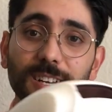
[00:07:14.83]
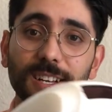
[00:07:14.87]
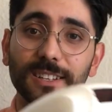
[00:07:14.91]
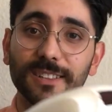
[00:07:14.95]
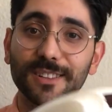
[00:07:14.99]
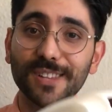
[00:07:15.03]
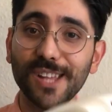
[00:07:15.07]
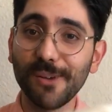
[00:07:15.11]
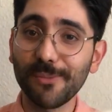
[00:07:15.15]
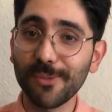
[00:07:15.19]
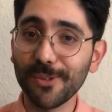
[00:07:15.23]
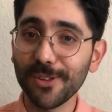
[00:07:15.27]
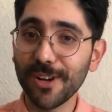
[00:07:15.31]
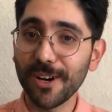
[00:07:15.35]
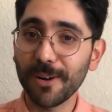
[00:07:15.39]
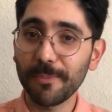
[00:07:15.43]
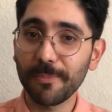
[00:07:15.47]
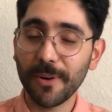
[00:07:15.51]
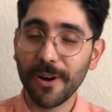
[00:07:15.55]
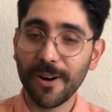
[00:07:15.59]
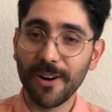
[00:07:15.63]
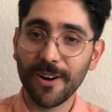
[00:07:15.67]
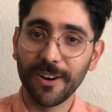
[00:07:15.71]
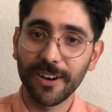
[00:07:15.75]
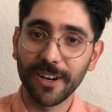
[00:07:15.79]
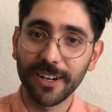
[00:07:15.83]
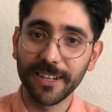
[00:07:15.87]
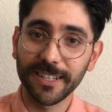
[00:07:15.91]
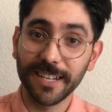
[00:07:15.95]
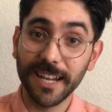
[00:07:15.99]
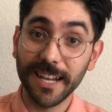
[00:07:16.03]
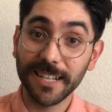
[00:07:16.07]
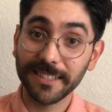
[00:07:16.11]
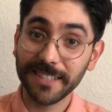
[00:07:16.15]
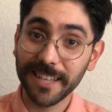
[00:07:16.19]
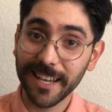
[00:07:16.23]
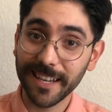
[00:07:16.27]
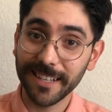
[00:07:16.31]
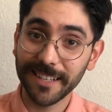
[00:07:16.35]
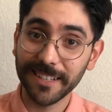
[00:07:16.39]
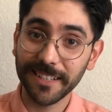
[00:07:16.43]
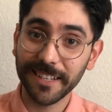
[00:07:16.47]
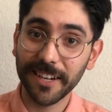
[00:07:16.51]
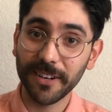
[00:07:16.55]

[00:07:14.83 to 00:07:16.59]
level up on taking